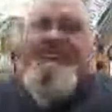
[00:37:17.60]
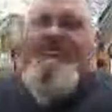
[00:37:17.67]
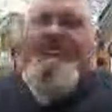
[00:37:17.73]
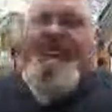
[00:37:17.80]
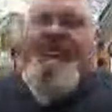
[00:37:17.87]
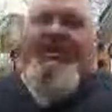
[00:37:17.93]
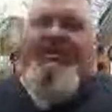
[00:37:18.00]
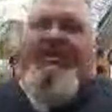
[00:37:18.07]
the
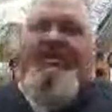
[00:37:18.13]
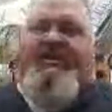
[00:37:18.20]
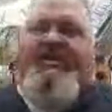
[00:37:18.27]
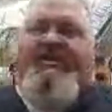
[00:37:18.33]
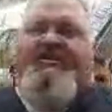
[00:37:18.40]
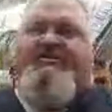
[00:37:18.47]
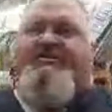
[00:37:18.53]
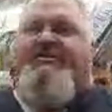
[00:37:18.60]

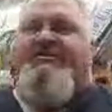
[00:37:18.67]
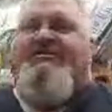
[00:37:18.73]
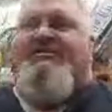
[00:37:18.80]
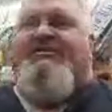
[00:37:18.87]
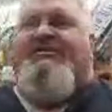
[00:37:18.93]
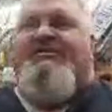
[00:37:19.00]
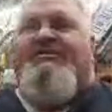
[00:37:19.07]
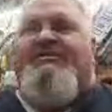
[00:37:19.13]
glycemic
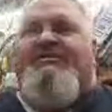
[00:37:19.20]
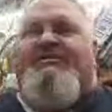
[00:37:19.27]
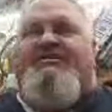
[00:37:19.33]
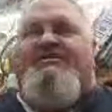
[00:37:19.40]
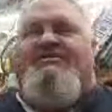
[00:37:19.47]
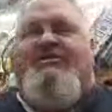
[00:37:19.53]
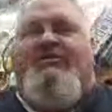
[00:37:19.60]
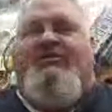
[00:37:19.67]
index.
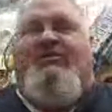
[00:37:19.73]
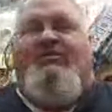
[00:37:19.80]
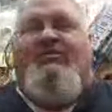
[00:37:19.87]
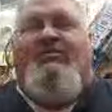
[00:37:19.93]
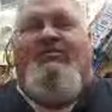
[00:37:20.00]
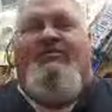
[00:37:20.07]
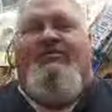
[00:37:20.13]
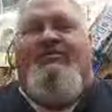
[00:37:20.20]

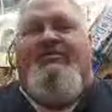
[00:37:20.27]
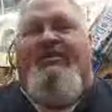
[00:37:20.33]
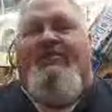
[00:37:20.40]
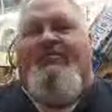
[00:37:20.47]
So,